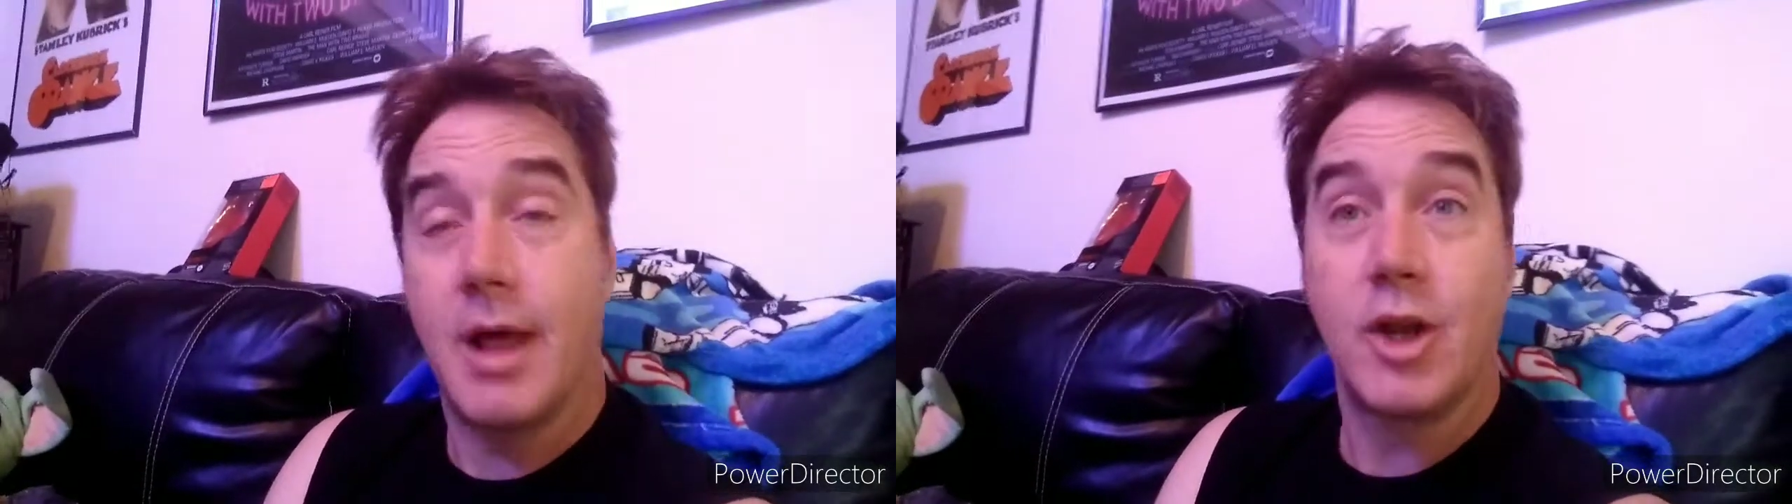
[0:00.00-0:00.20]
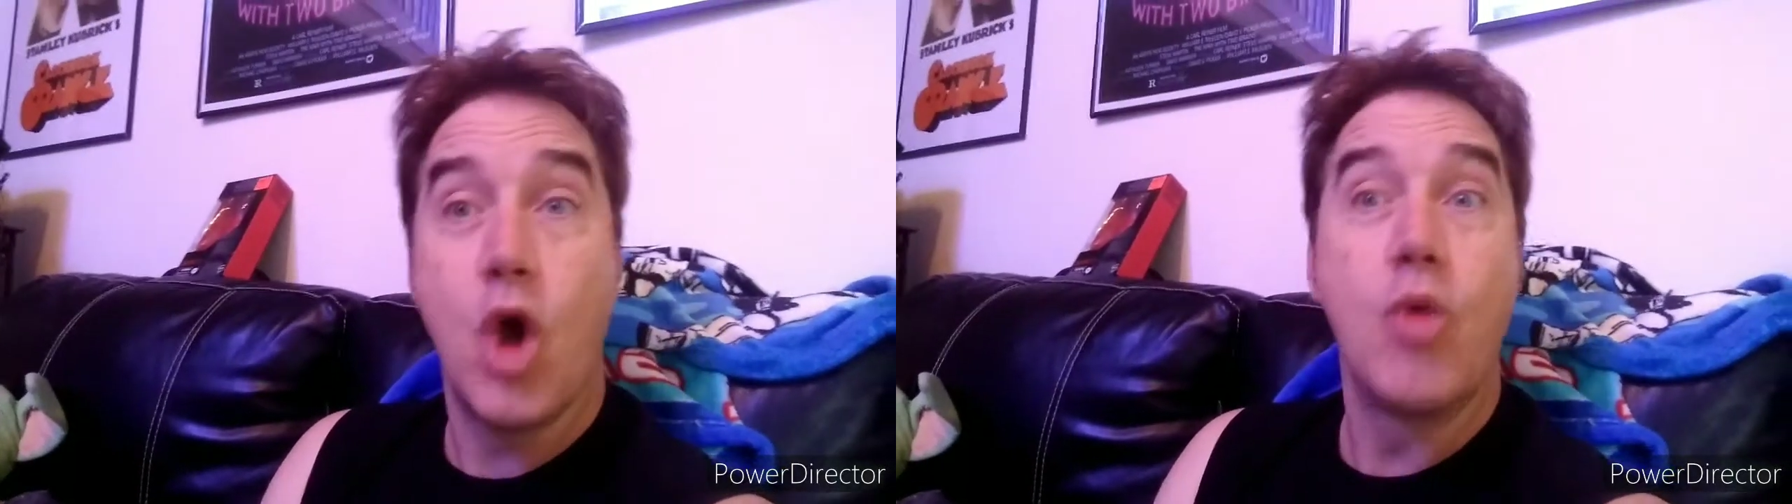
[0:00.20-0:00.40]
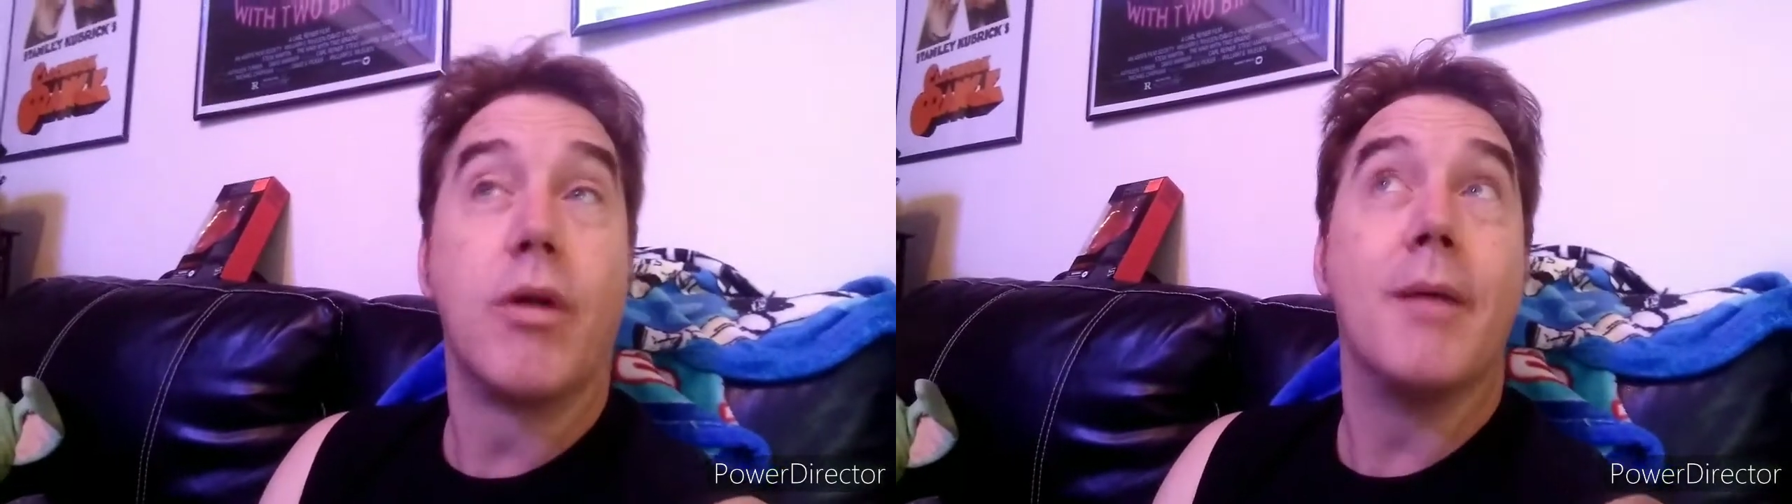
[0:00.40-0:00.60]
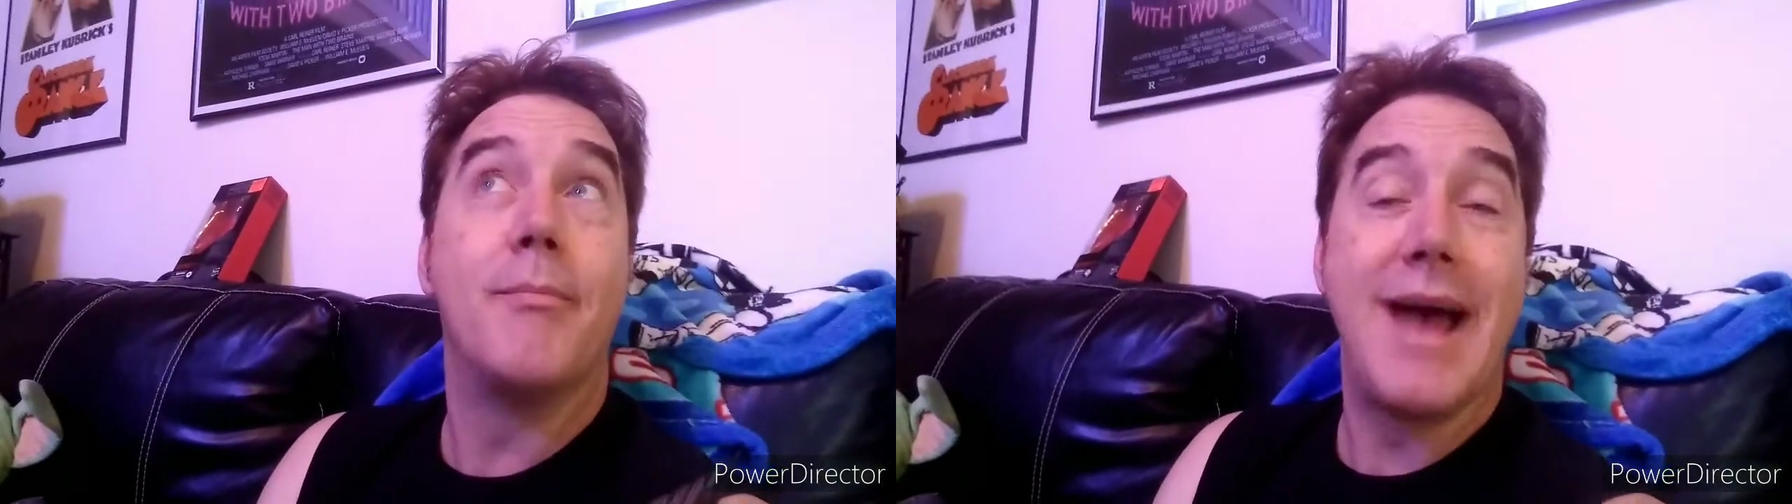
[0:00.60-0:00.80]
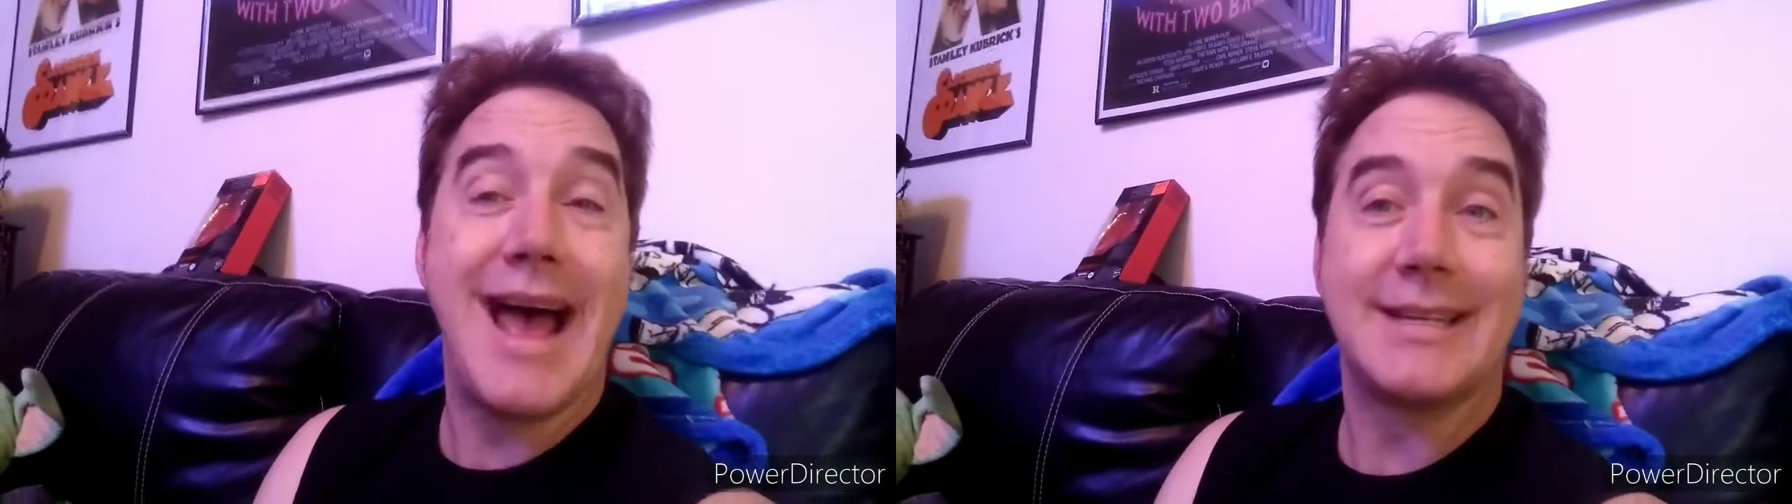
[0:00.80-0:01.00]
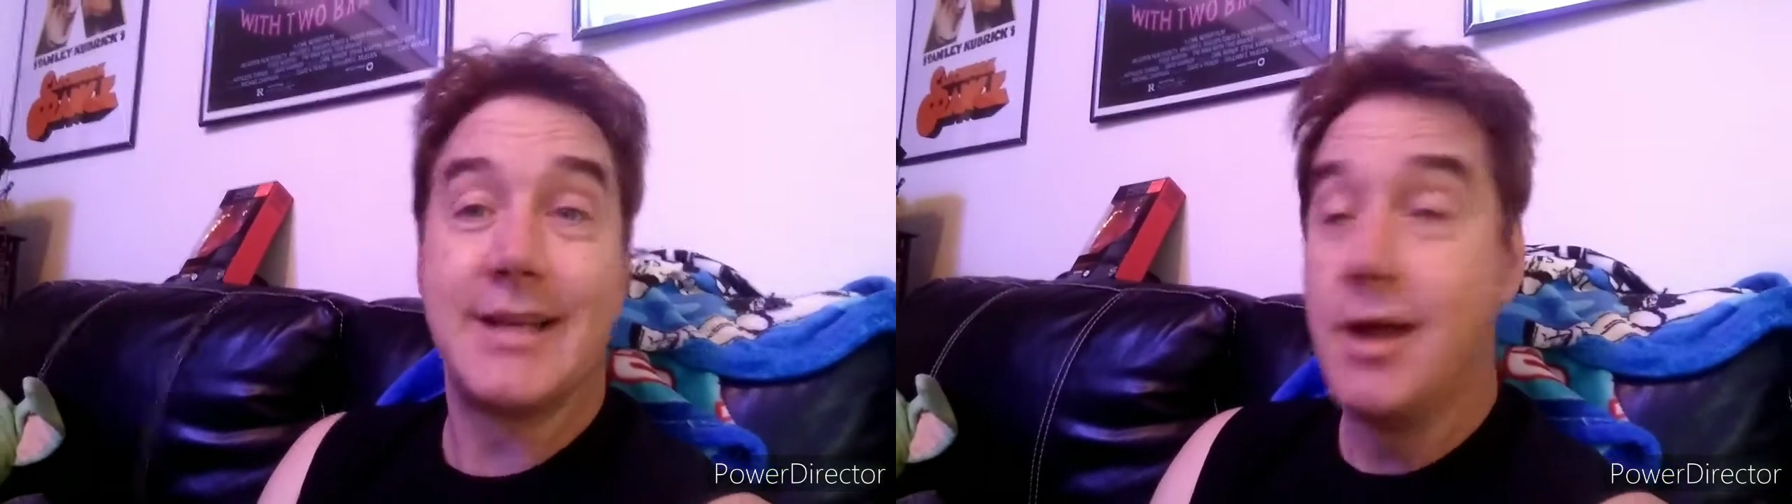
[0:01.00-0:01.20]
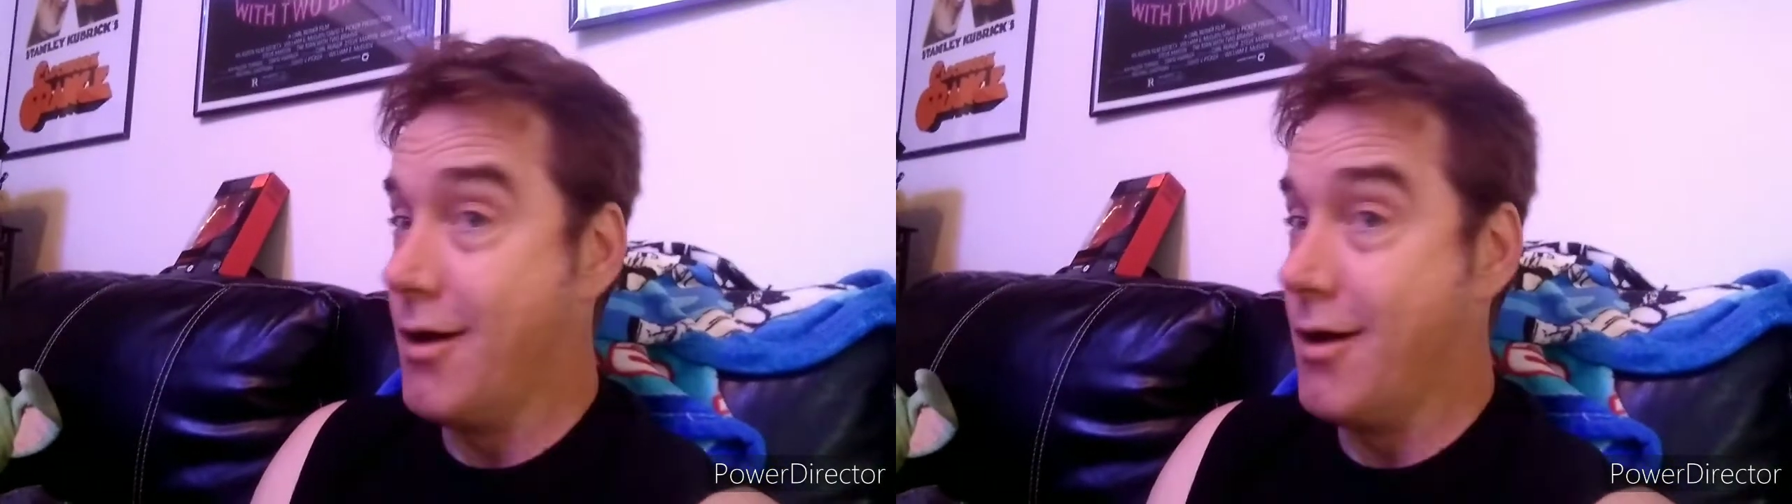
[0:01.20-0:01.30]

Cobra Bat